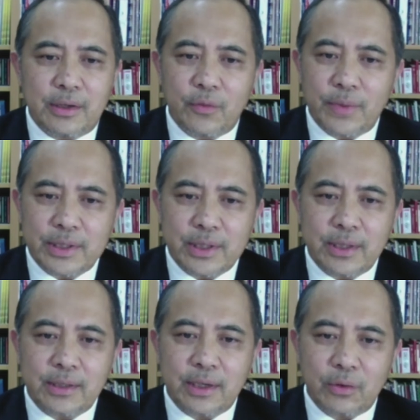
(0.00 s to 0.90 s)
Innovation
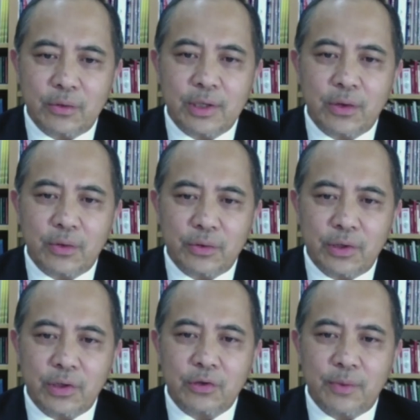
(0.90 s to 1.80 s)
and technology
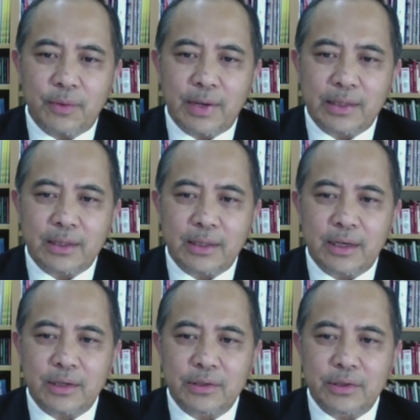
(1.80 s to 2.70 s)
continue to be vital
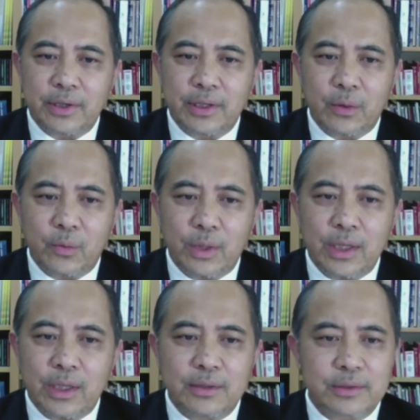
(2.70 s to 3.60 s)
in ensuring that
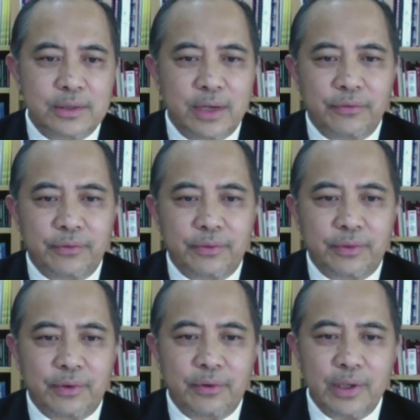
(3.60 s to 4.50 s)
we stay
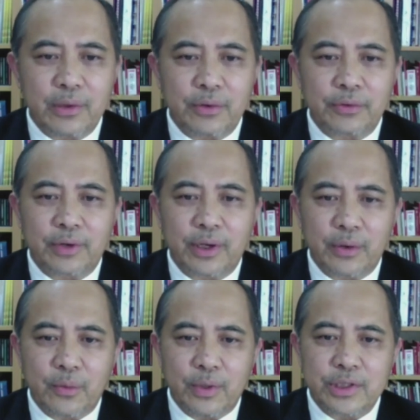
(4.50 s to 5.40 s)
right on
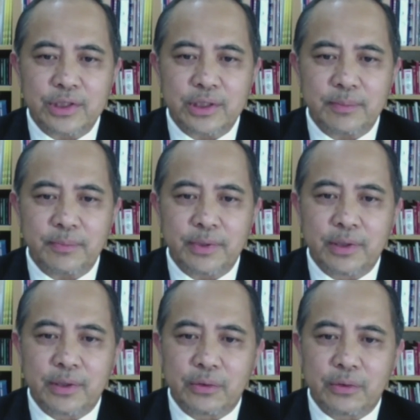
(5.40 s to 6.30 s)
track with the shift
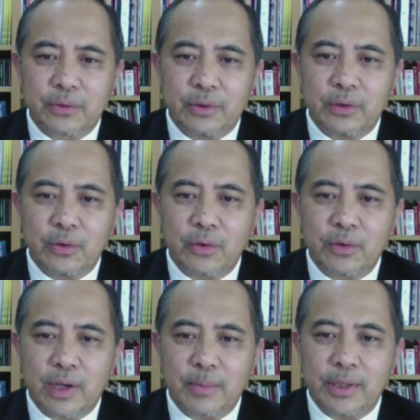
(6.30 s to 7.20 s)
to low
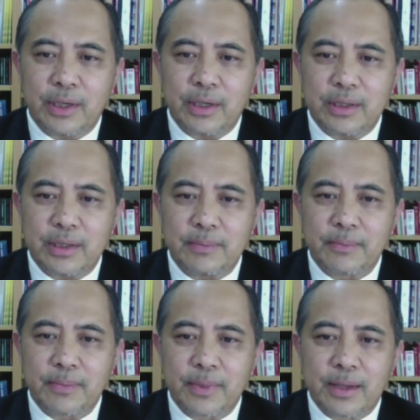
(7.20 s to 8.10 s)
carbon energy.
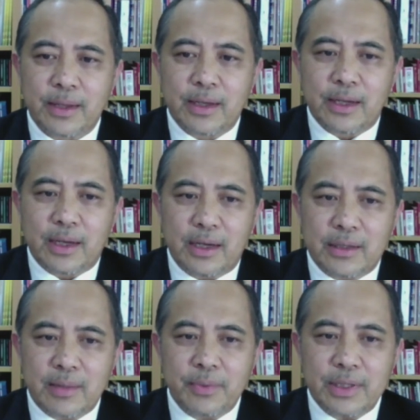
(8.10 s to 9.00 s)
An
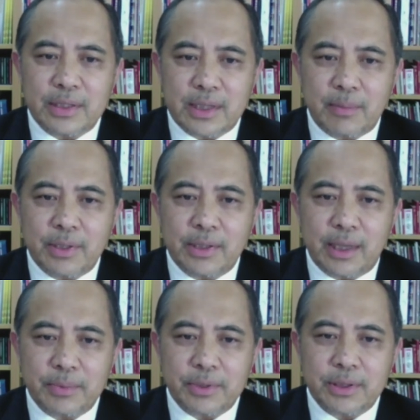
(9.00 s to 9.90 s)
example is carbon
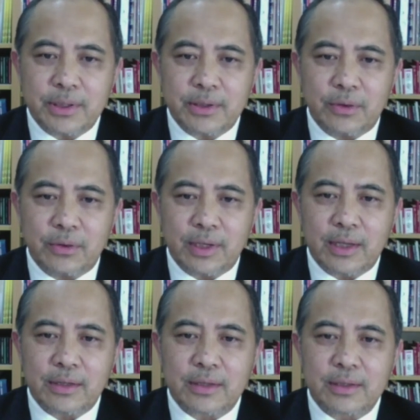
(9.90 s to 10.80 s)
capture,
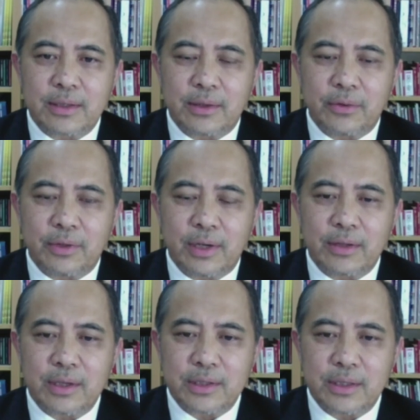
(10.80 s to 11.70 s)

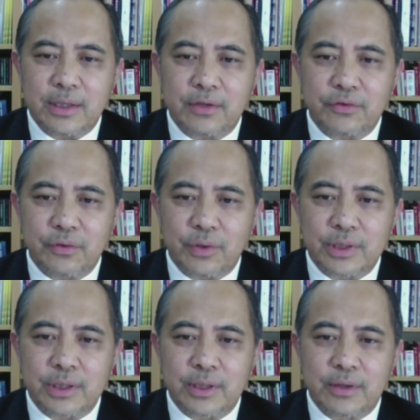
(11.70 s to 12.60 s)
utilization and
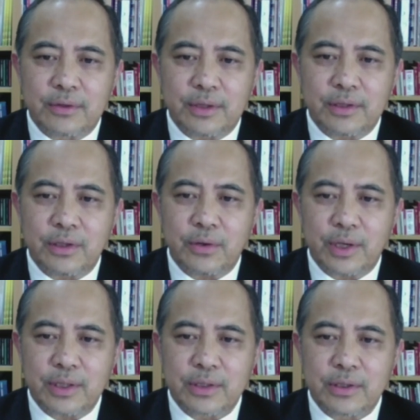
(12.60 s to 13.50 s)
storage,
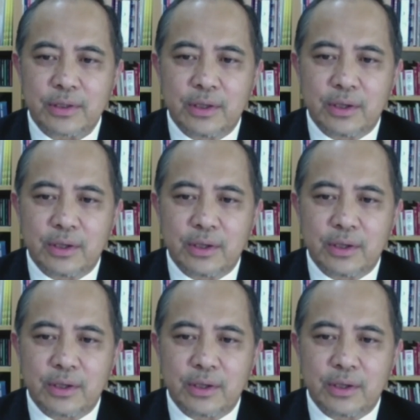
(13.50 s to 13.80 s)
CCUS,